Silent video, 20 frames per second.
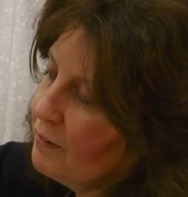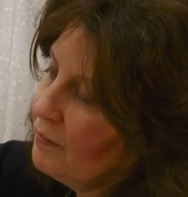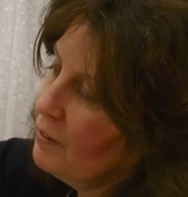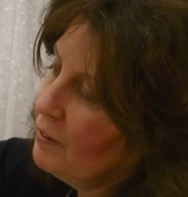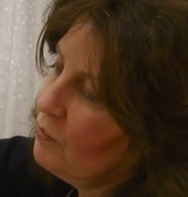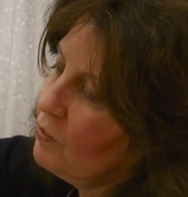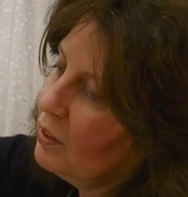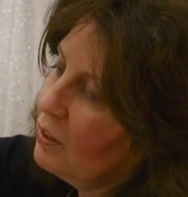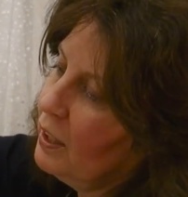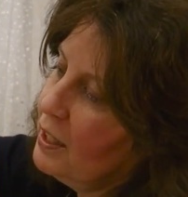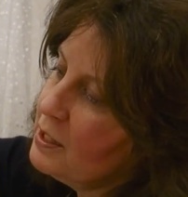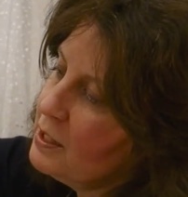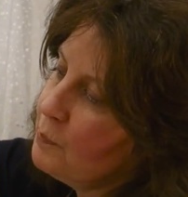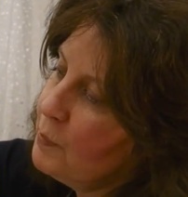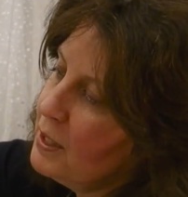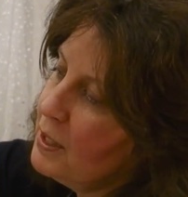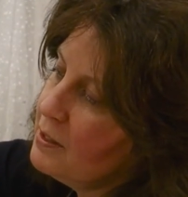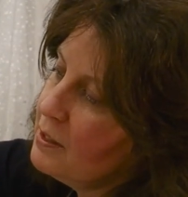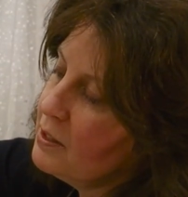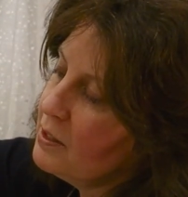They've got lace
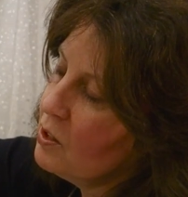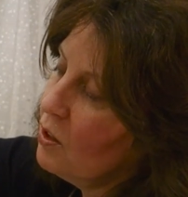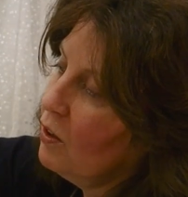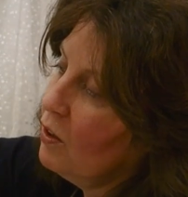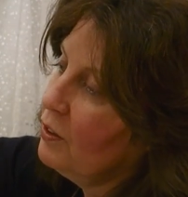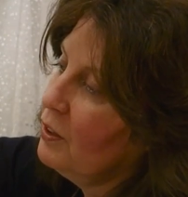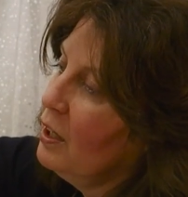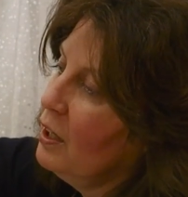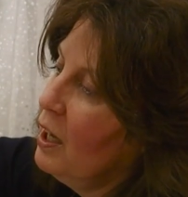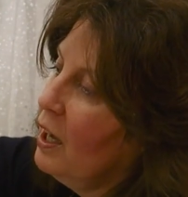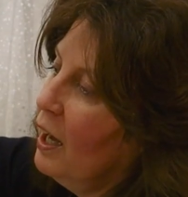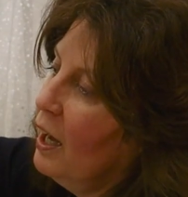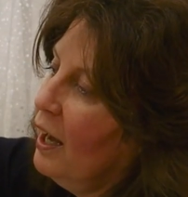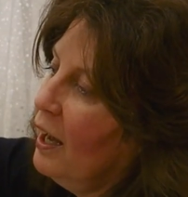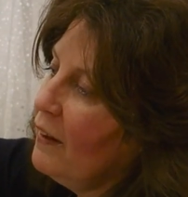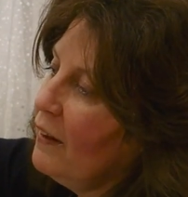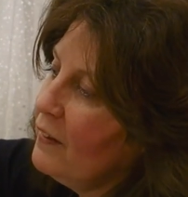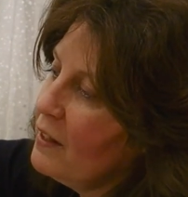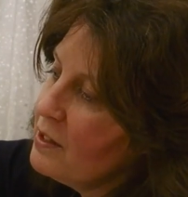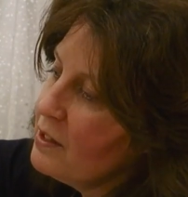pieces on,
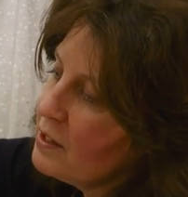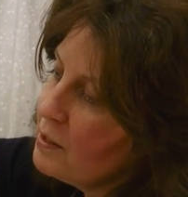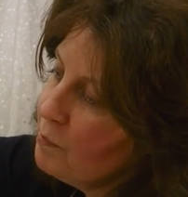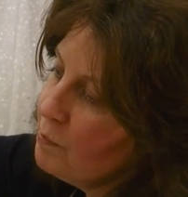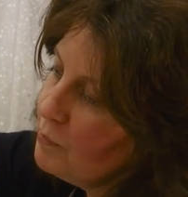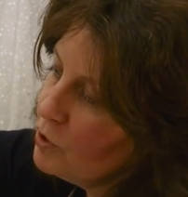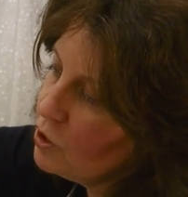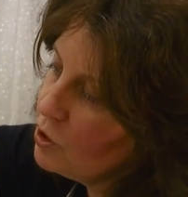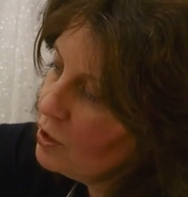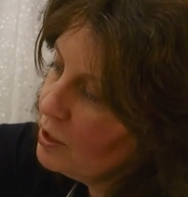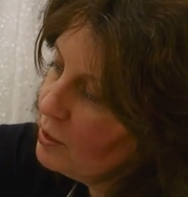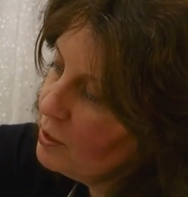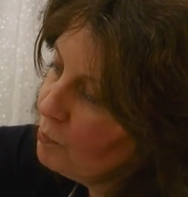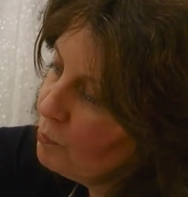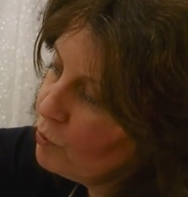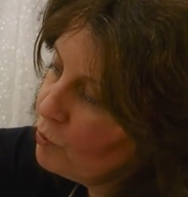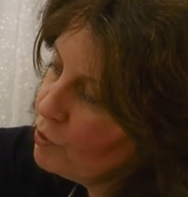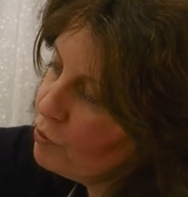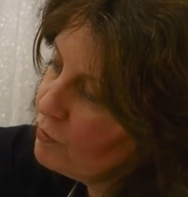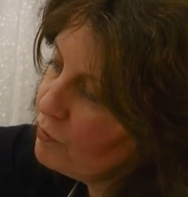and then some machine
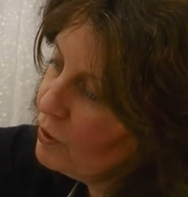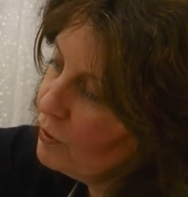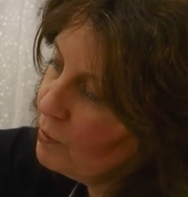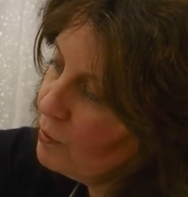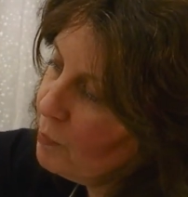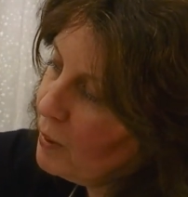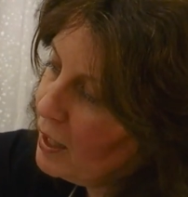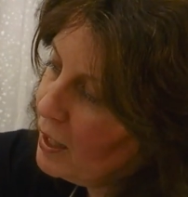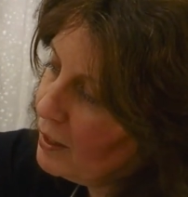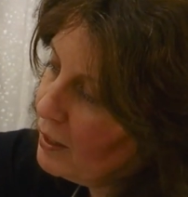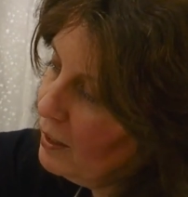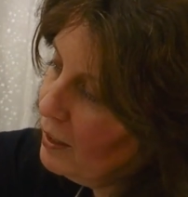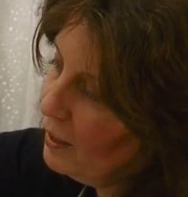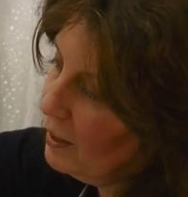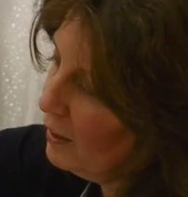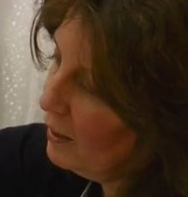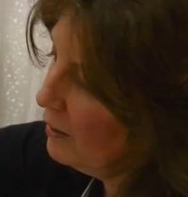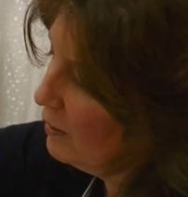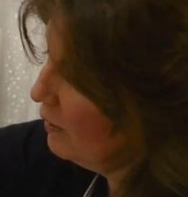embroidery on the back here.